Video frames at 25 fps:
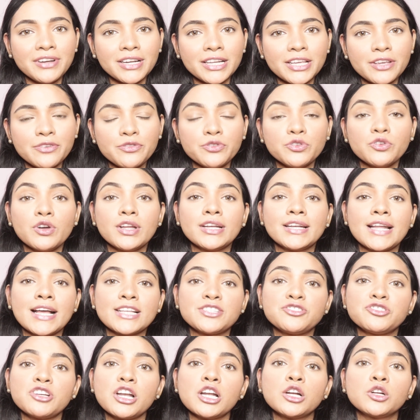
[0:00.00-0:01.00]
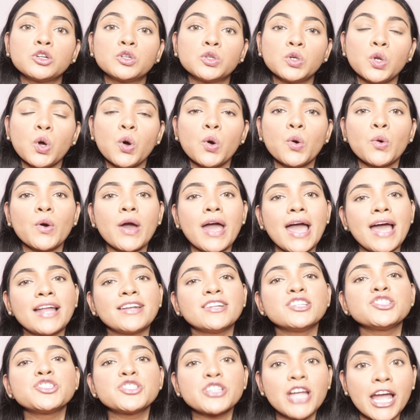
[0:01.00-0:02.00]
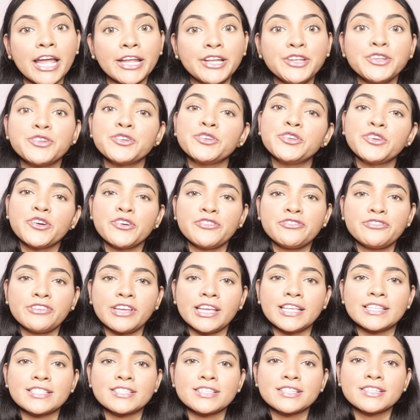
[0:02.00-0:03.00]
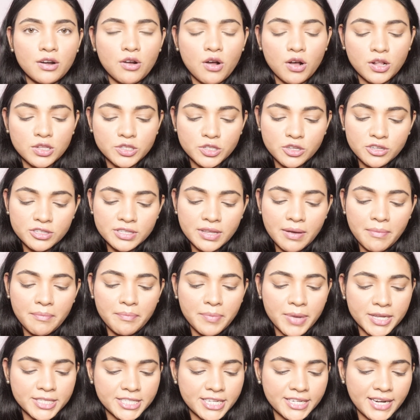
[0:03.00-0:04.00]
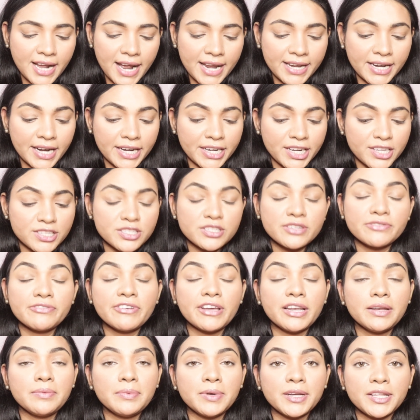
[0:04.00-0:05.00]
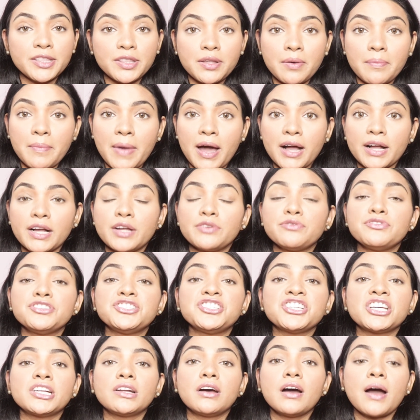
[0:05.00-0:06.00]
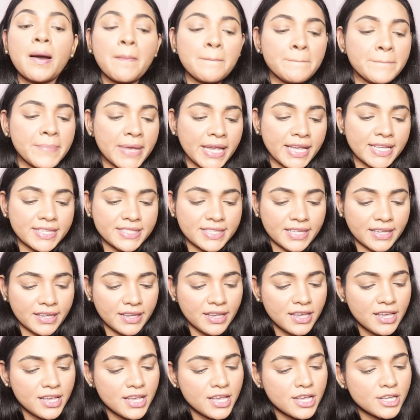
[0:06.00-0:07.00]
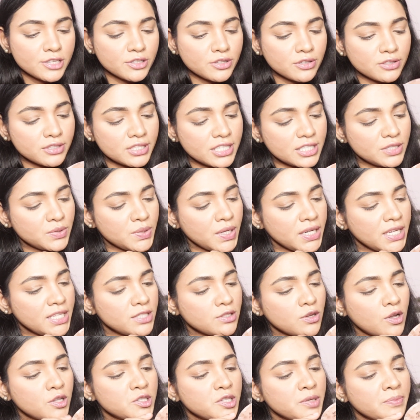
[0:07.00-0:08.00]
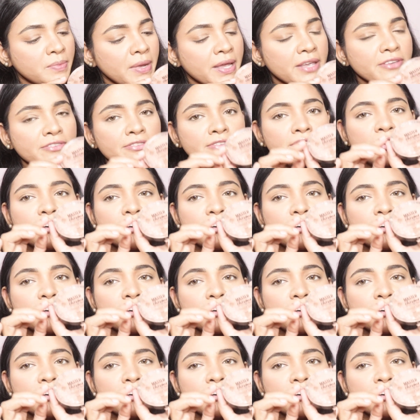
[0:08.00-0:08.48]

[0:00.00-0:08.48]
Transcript: will give you a natural glow and a shine to your face. There are also some budget highlighters available in the market which are amazing. So this one is also my